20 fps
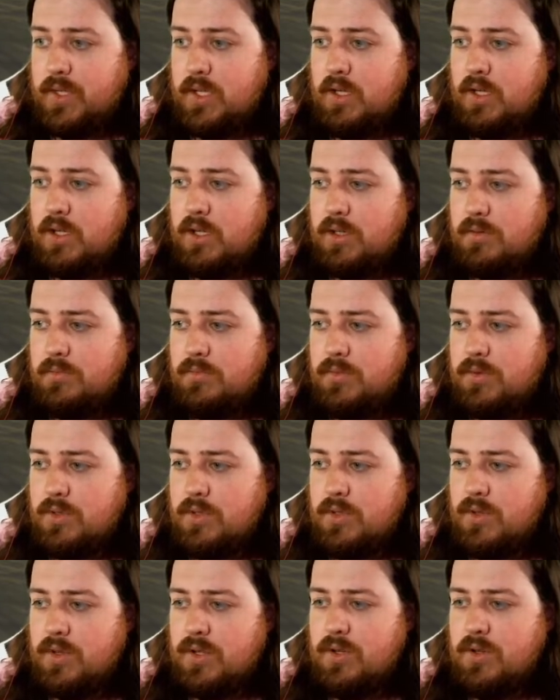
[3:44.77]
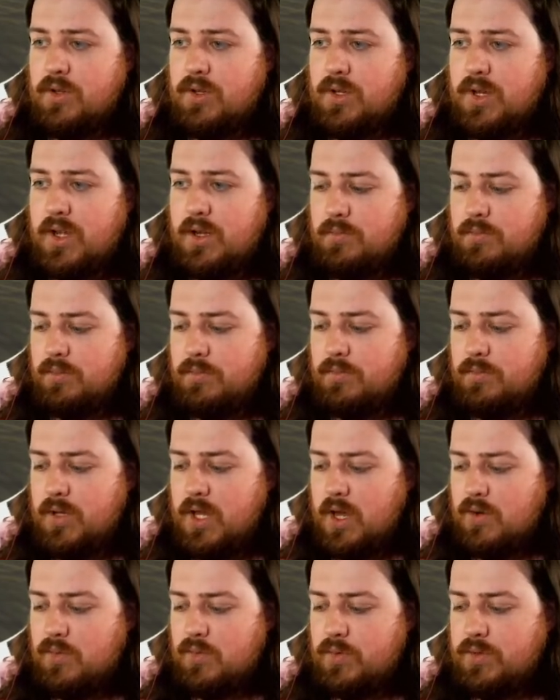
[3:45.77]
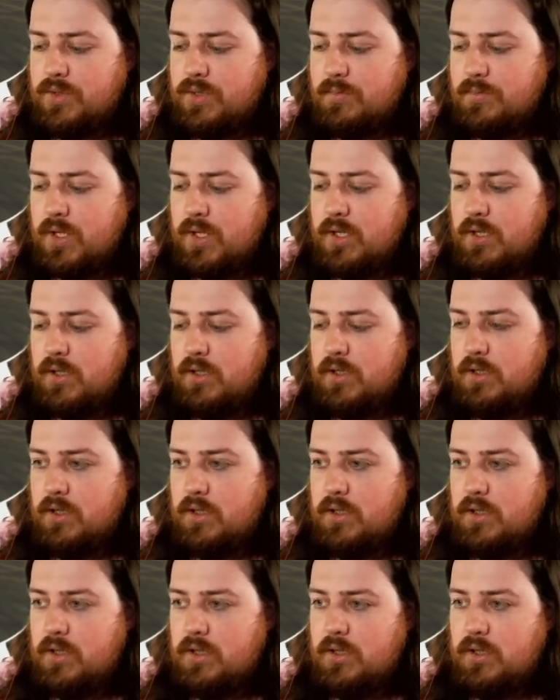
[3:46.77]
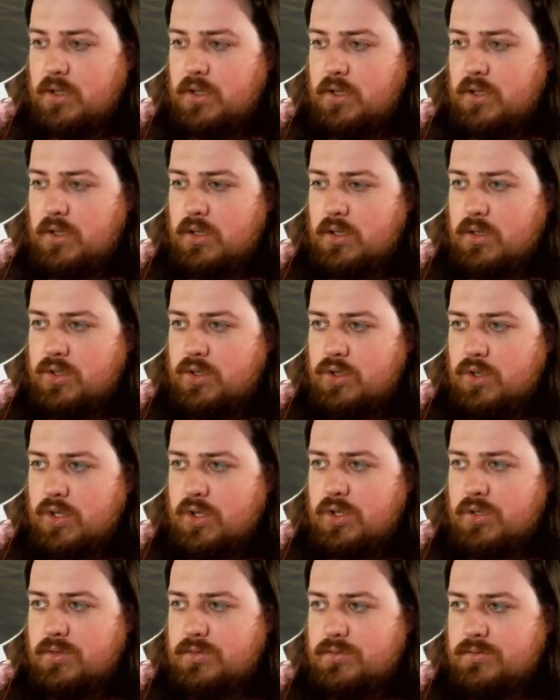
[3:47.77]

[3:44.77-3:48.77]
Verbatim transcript: Do you think you could help me out with something? Sure.